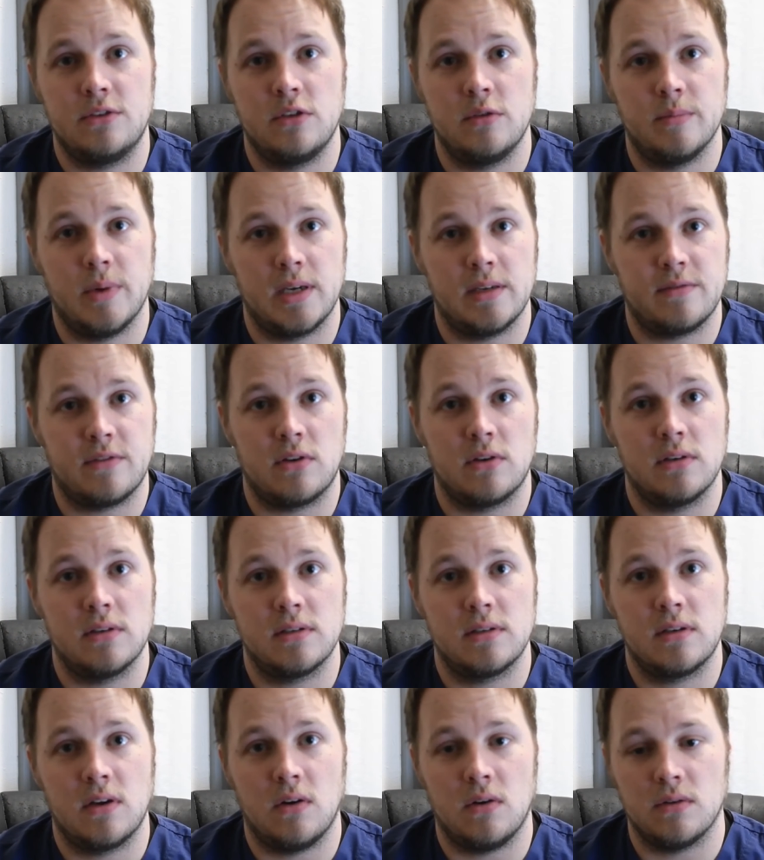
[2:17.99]
You might have heard
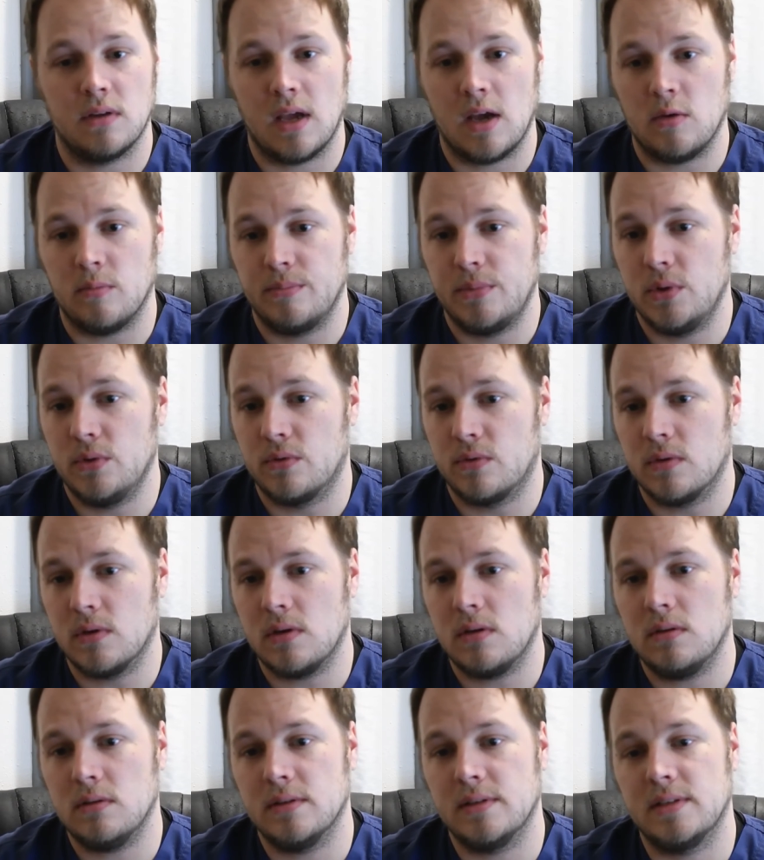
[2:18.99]
it, called
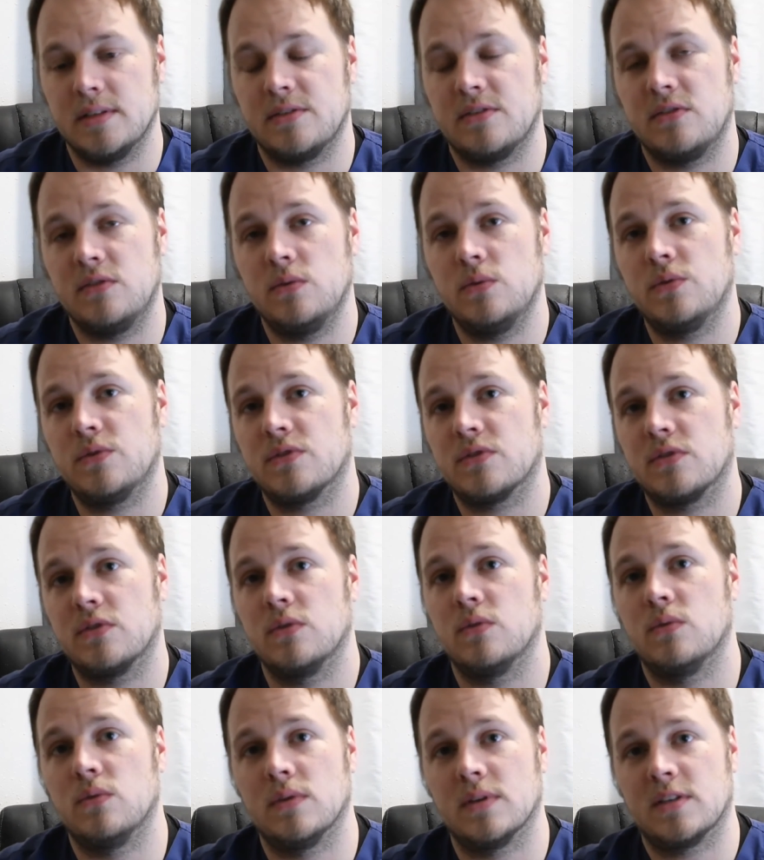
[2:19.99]
albuterol. It's used
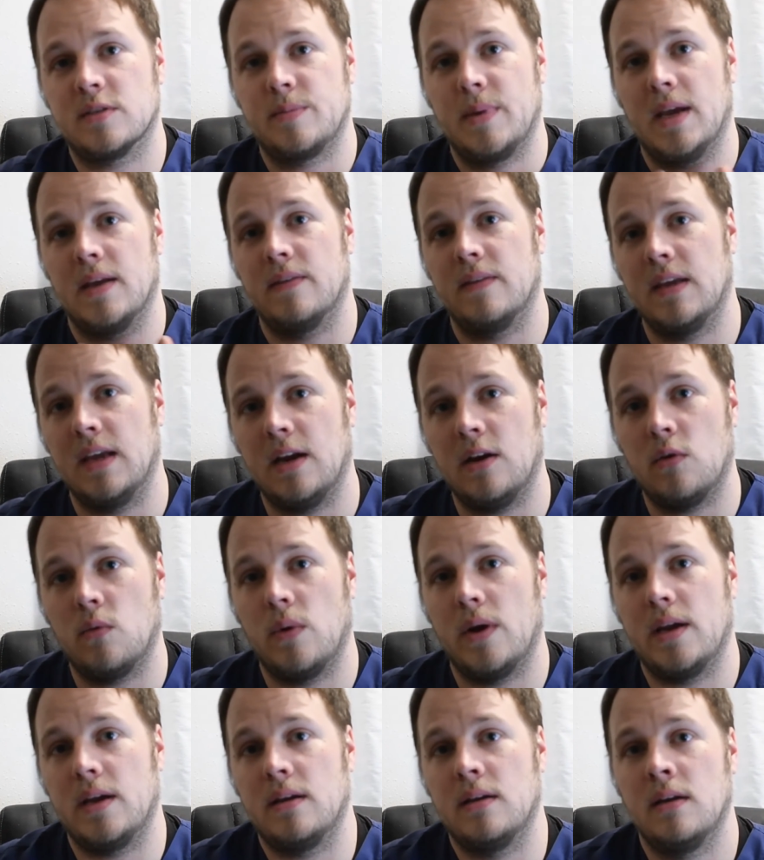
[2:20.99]
to expand the
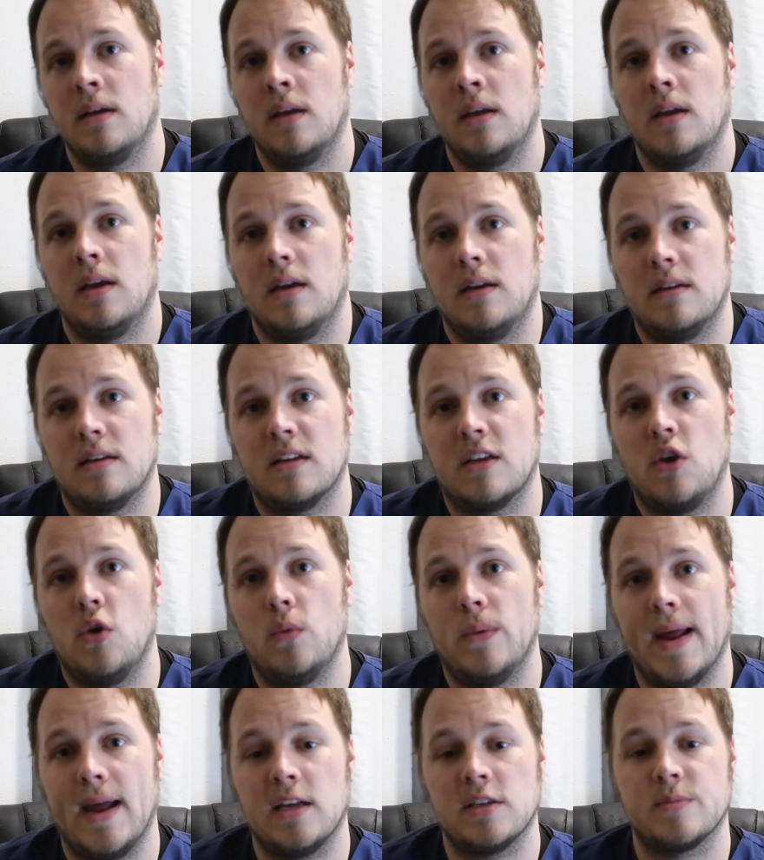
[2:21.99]
airway in an
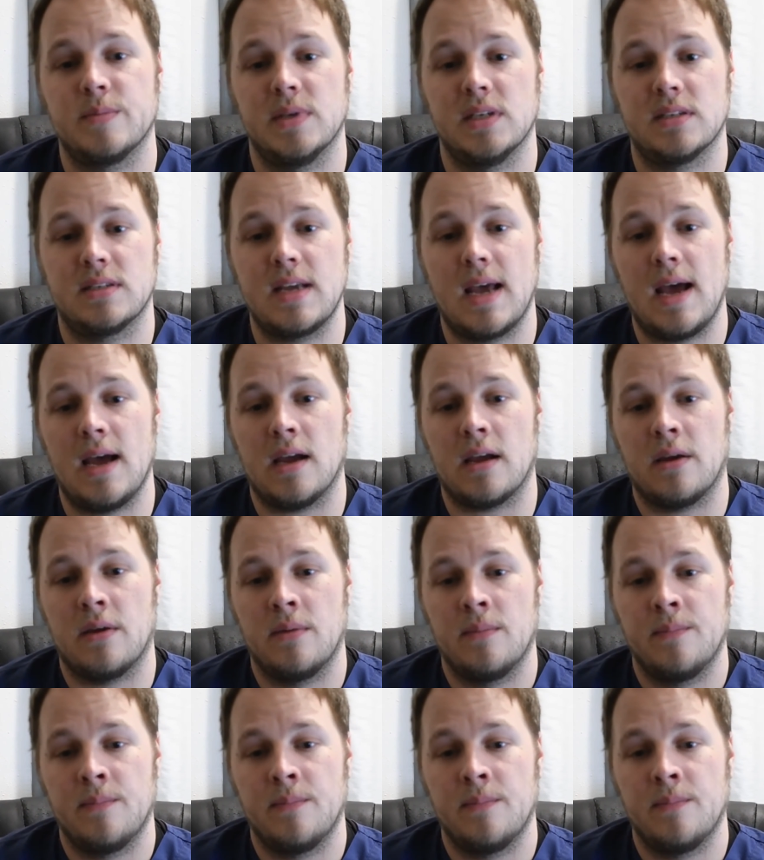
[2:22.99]
acute asthma attack.